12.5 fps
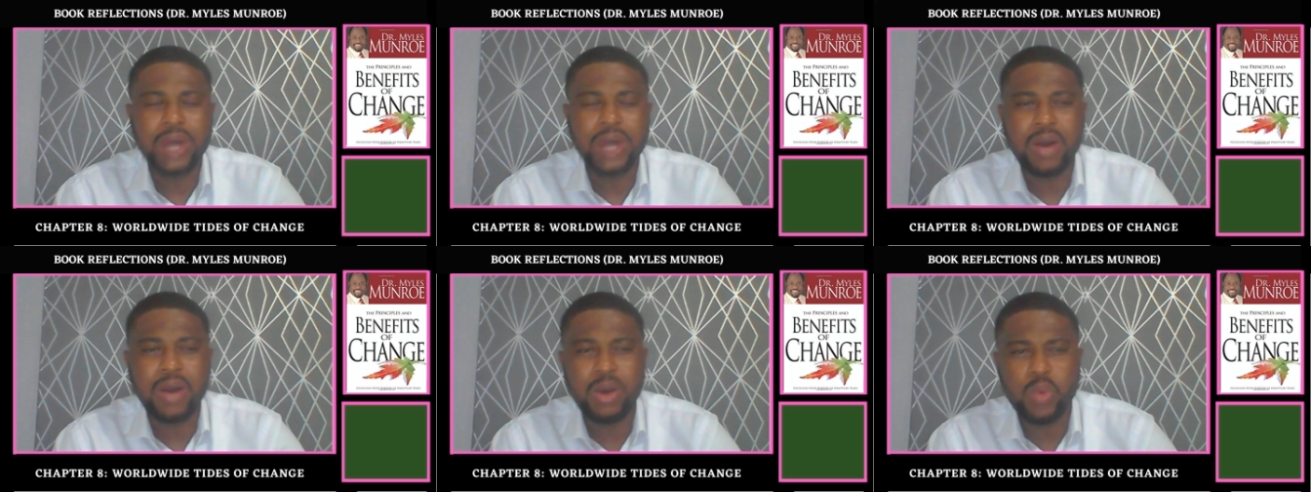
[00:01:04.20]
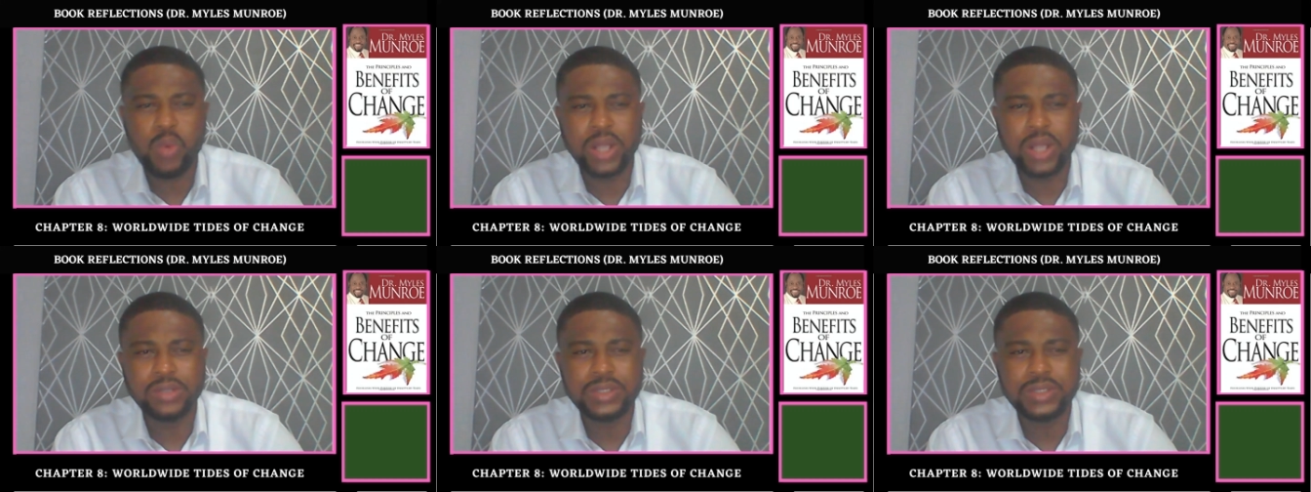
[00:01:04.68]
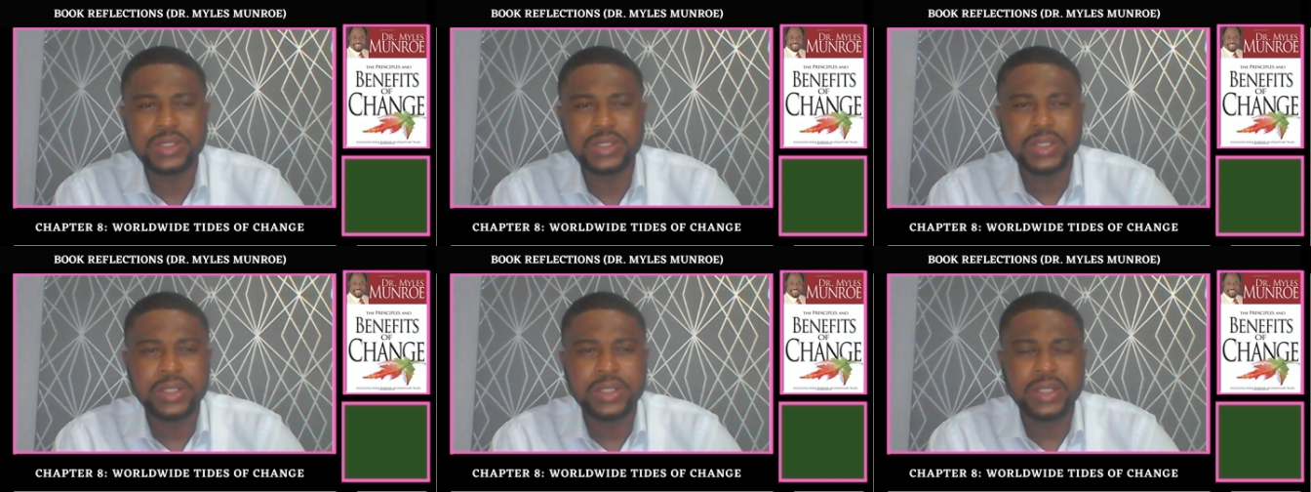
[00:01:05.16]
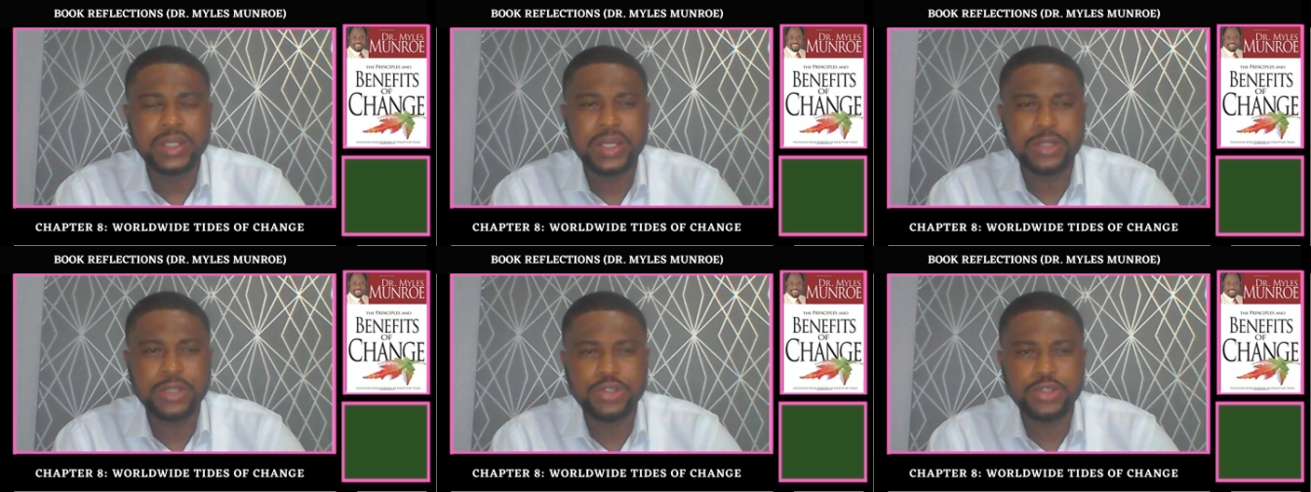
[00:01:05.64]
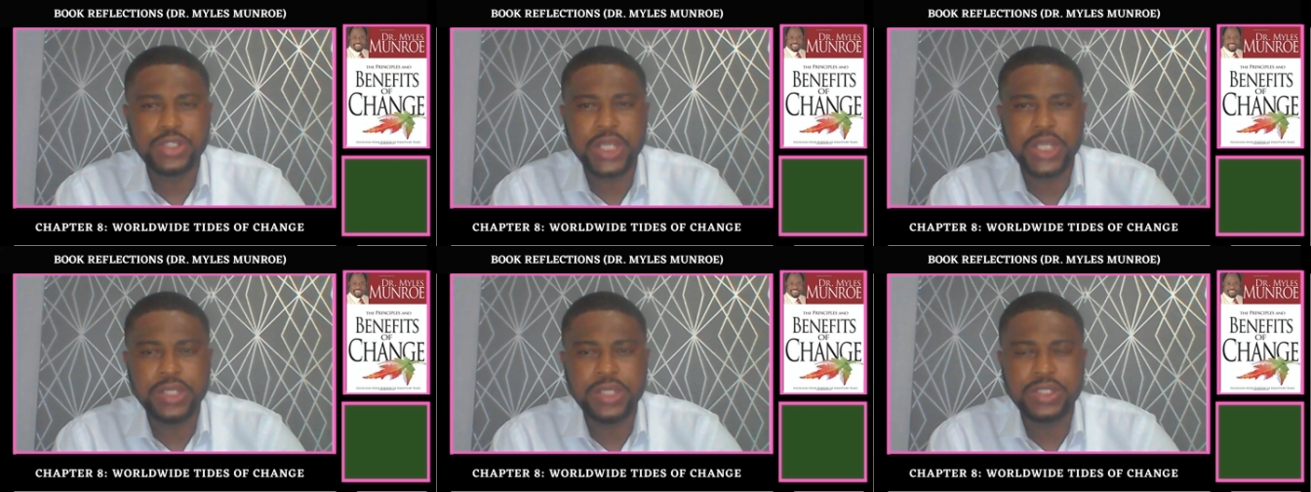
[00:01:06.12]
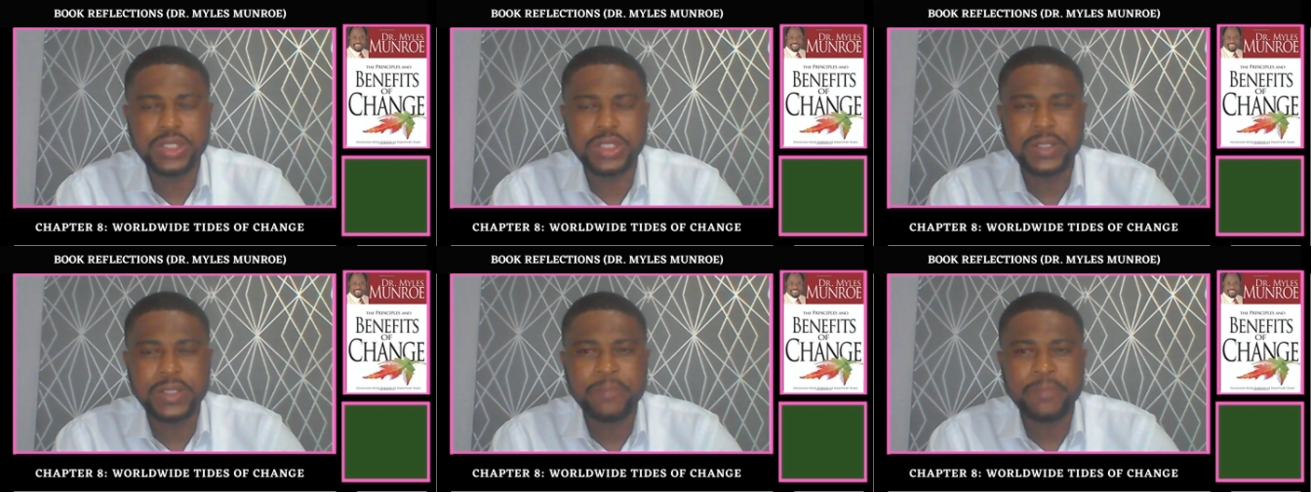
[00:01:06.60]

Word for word: our world is changing